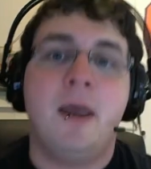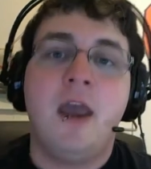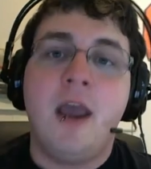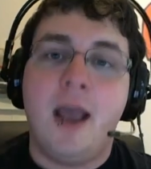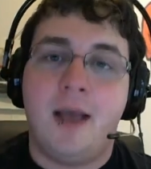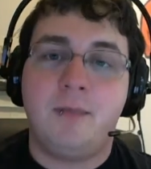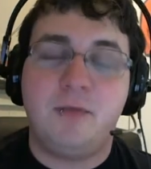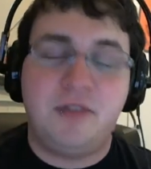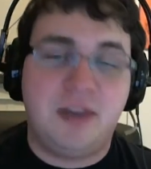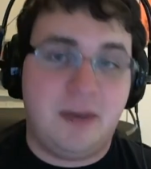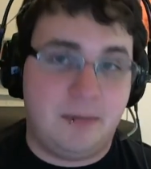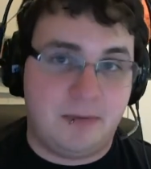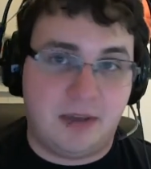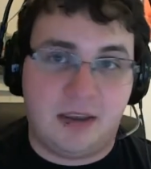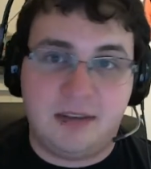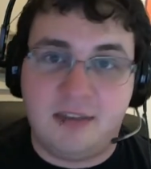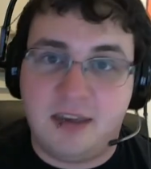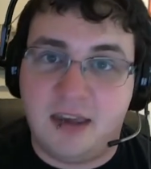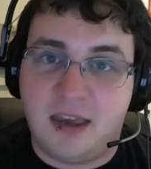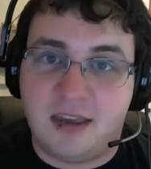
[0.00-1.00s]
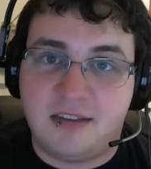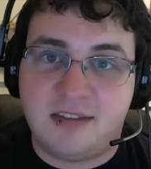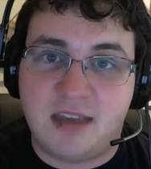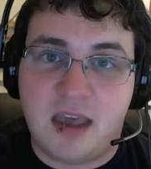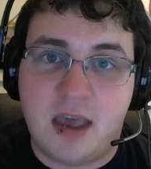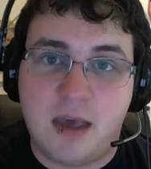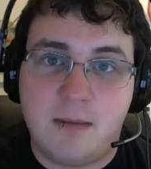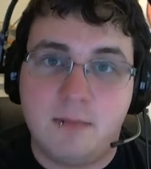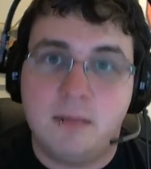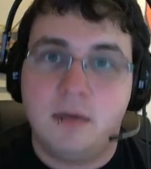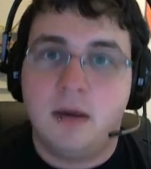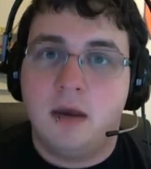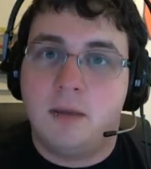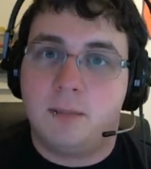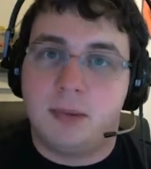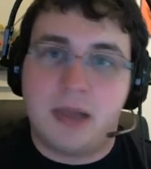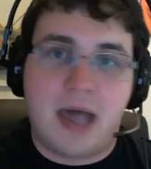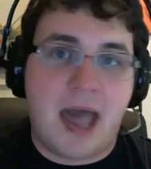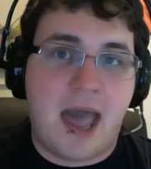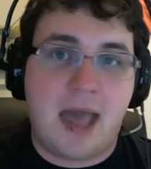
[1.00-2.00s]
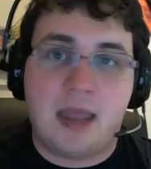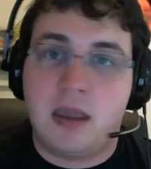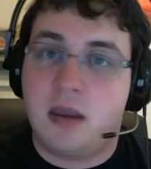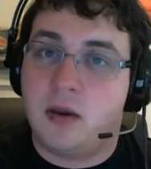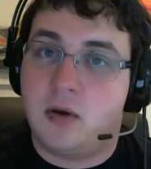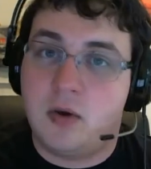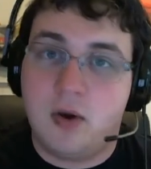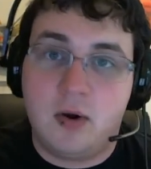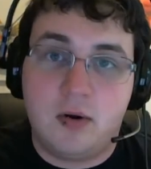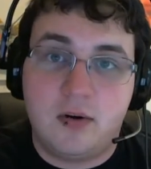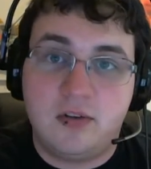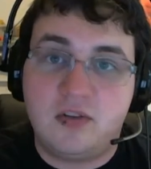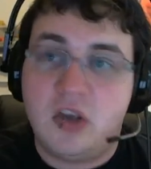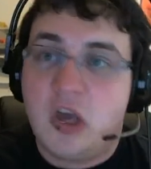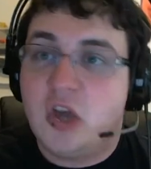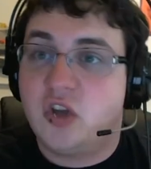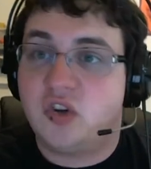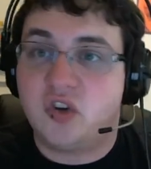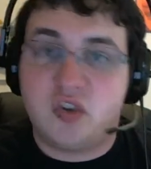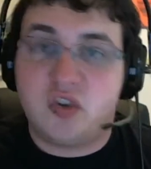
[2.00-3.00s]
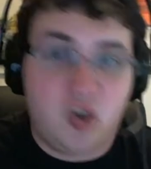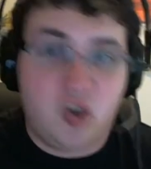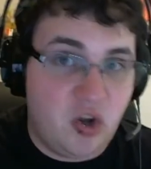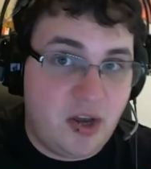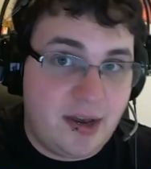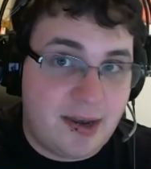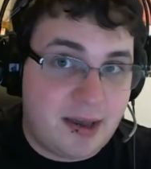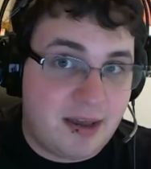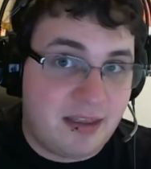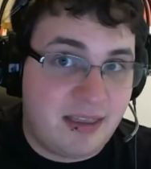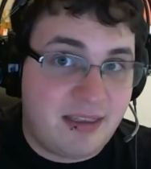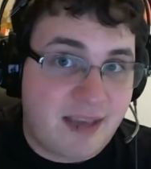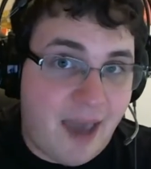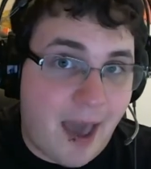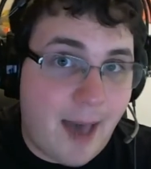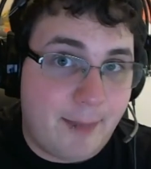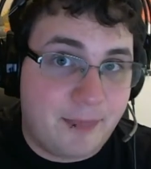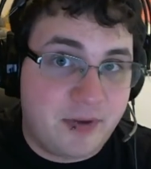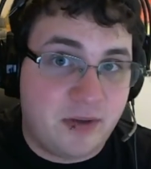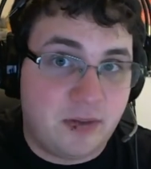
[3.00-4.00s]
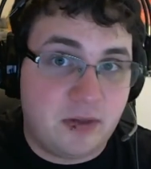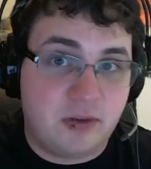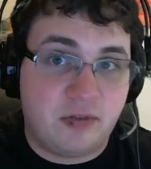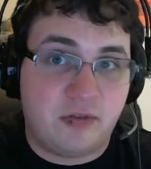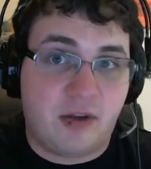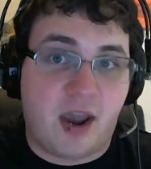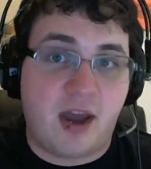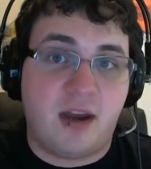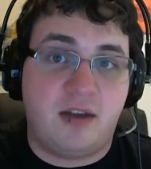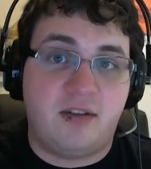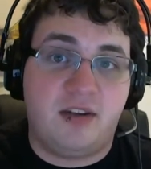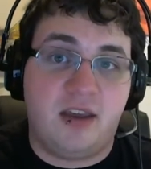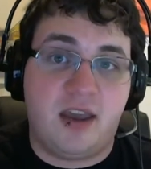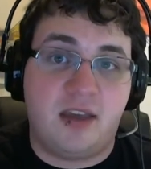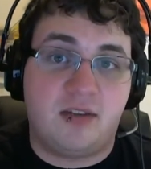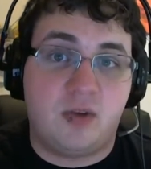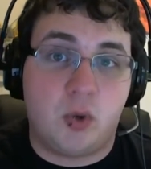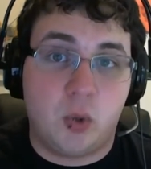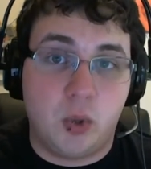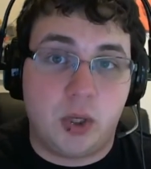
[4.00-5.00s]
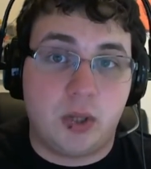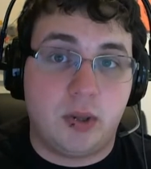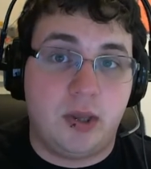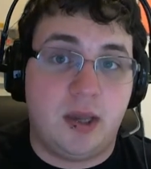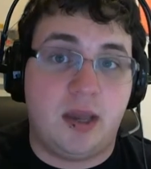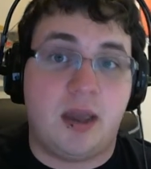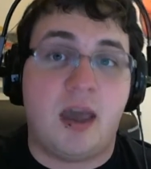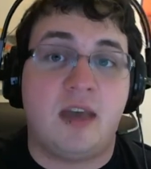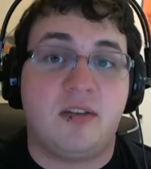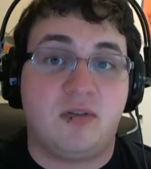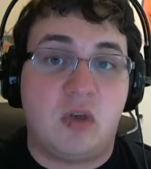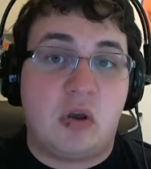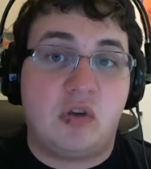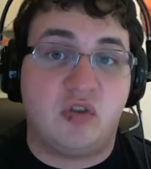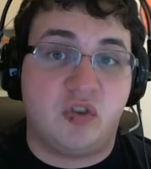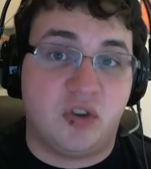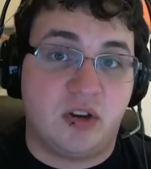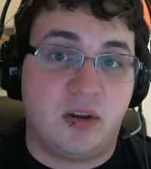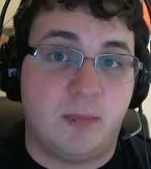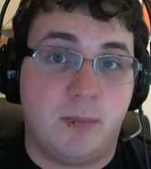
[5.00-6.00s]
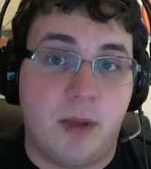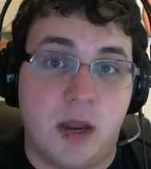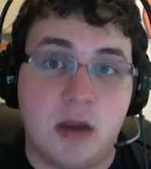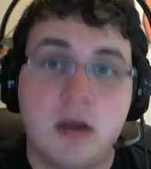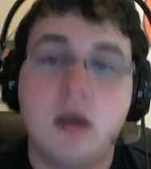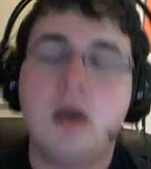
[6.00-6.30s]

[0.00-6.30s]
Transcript: And teams like TSM, Black, and Curse just couldn't adapt to this strategy as quickly as they should have been.